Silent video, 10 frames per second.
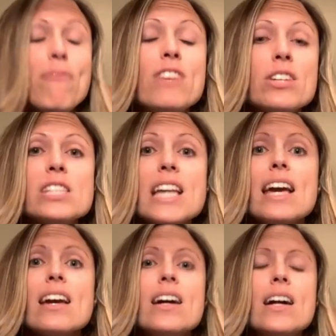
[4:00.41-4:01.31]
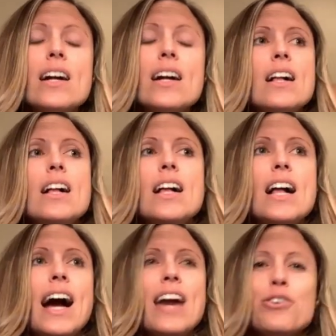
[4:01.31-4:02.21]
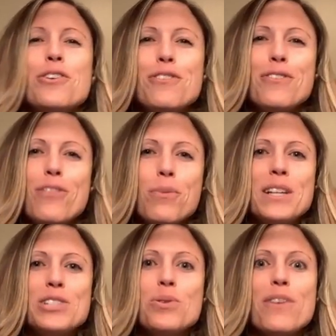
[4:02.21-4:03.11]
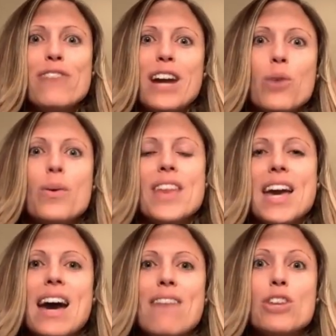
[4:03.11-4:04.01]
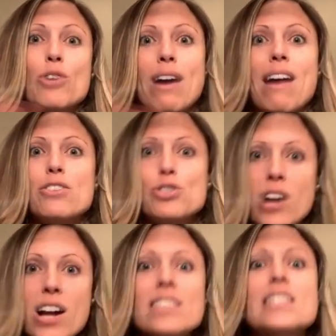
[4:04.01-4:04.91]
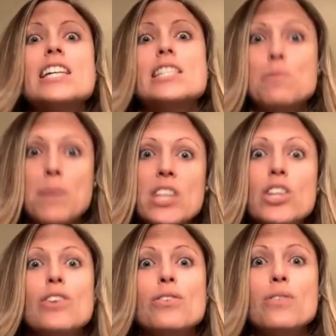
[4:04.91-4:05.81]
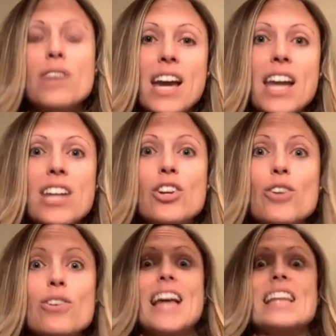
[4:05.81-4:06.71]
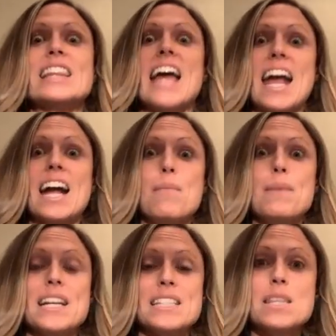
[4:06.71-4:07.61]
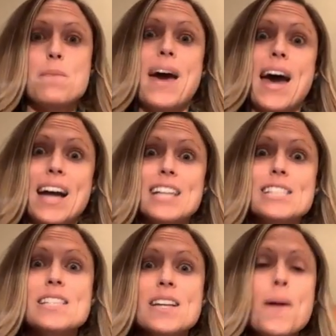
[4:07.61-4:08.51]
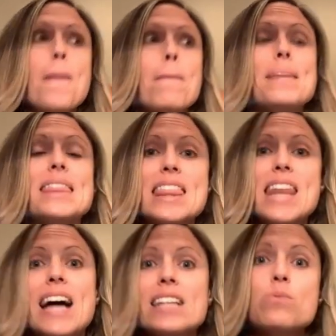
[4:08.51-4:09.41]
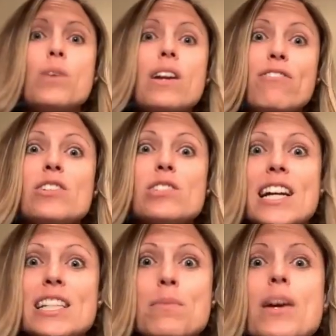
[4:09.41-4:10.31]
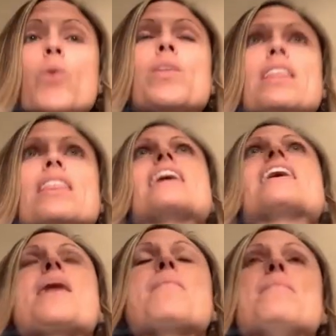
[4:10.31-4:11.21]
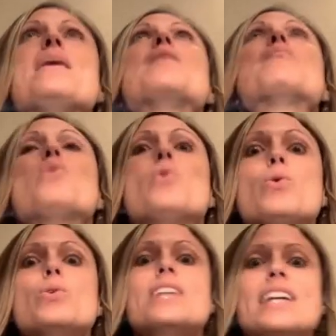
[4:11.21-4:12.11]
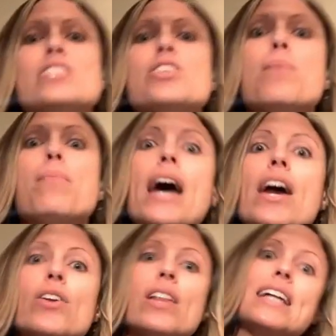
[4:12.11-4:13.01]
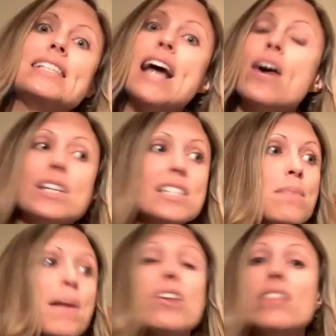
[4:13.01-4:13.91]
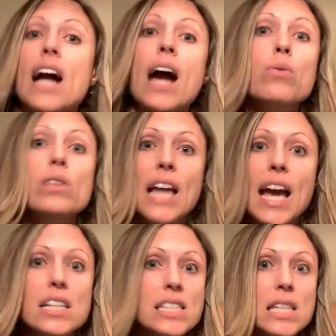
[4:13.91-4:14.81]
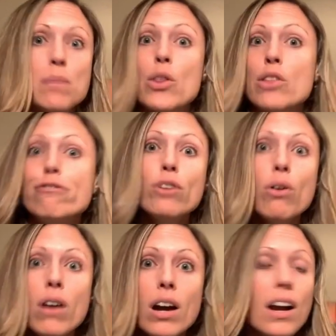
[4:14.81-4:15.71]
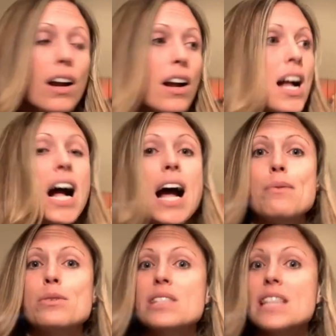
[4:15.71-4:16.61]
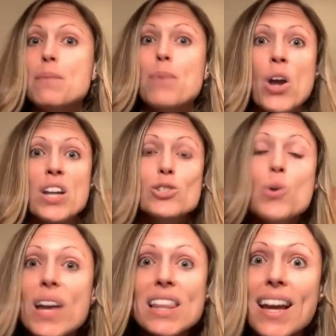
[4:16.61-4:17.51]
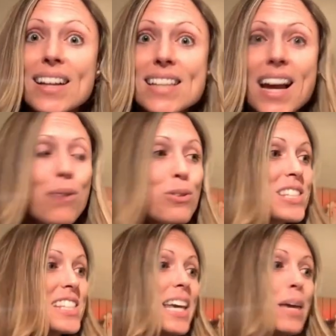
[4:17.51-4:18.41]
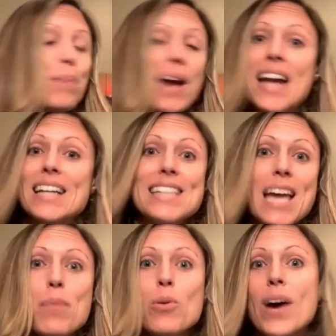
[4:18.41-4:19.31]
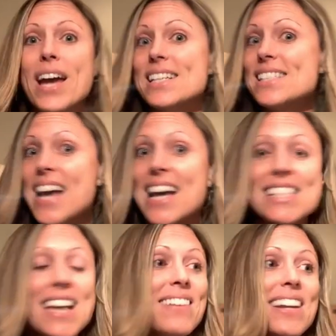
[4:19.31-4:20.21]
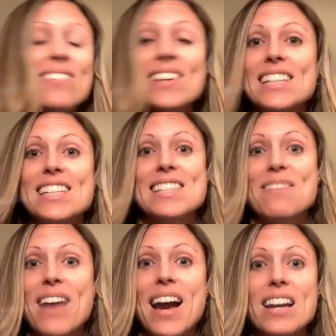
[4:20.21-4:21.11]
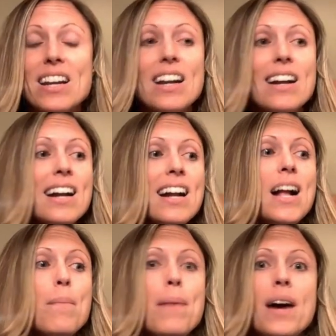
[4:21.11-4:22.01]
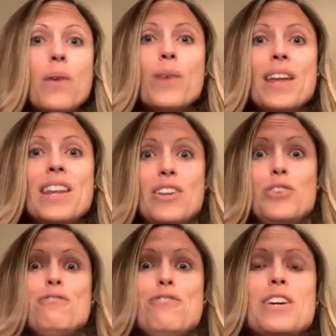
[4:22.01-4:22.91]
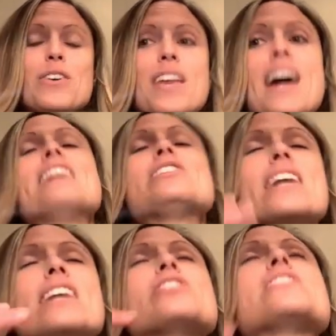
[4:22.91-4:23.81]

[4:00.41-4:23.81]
feels like, I don't know if you've ever been to a fair where they have the gravitrons that spin you and you're laying up against the pads. But that's what it feels like to me, only like I'm being pulled into the bed or like down. It doesn't matter. Like I will lay and sleep on the floor. I will sleep on a toilet. I will sleep at a table, at a desk. I mean, it really doesn't matter. But when you feel that, it's like just